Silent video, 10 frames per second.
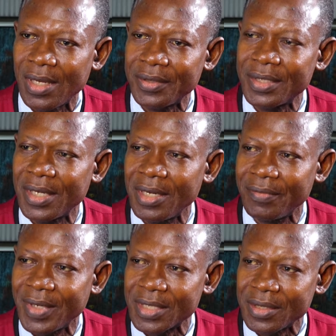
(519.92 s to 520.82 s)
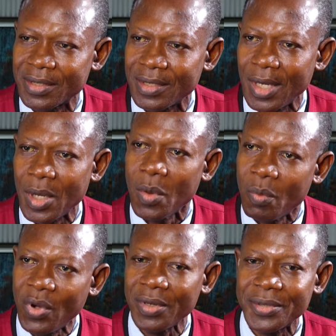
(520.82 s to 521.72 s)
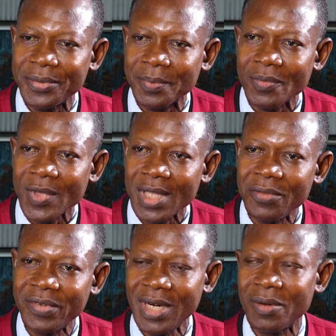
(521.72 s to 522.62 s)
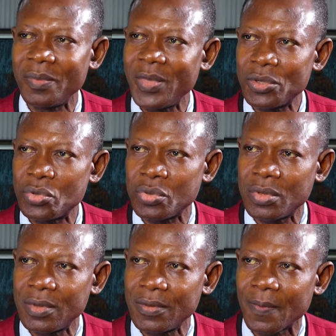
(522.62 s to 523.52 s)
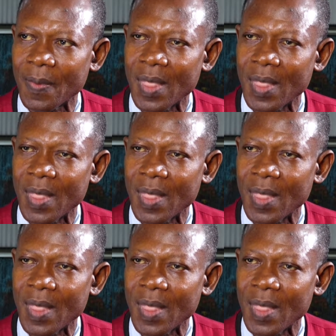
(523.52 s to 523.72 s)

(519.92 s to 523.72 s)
retail investors. But the federal government, too,